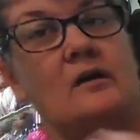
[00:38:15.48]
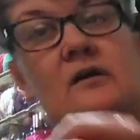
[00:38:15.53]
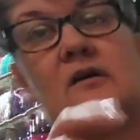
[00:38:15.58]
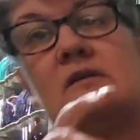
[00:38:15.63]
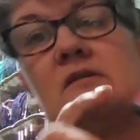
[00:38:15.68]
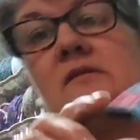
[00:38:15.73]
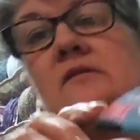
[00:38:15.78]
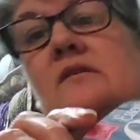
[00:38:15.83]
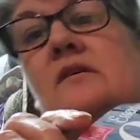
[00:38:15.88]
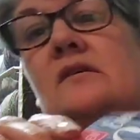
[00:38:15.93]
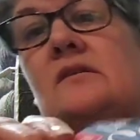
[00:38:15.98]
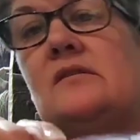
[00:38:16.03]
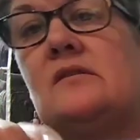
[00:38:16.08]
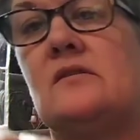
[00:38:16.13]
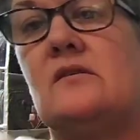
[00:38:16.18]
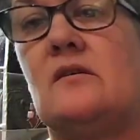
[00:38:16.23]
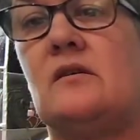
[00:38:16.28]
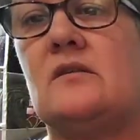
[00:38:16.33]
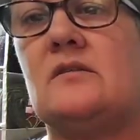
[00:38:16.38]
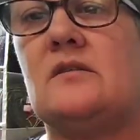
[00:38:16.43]
Yeah, because
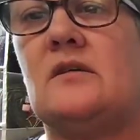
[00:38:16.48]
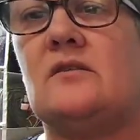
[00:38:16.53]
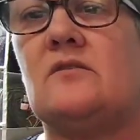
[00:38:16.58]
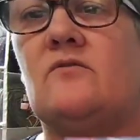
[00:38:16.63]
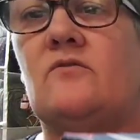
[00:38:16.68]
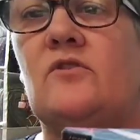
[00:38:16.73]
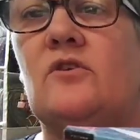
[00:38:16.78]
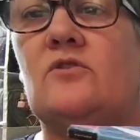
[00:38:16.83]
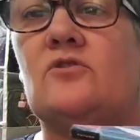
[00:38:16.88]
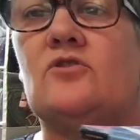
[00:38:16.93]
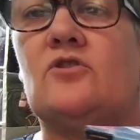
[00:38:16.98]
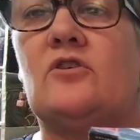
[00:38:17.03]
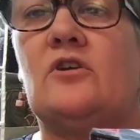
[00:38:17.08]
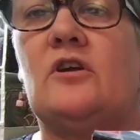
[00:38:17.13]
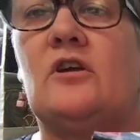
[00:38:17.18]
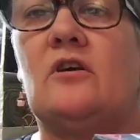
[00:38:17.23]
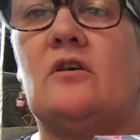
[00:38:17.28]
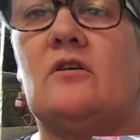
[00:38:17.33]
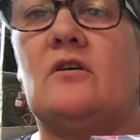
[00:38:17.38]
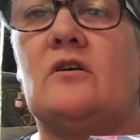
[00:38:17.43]
see, it says
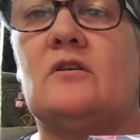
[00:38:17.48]
future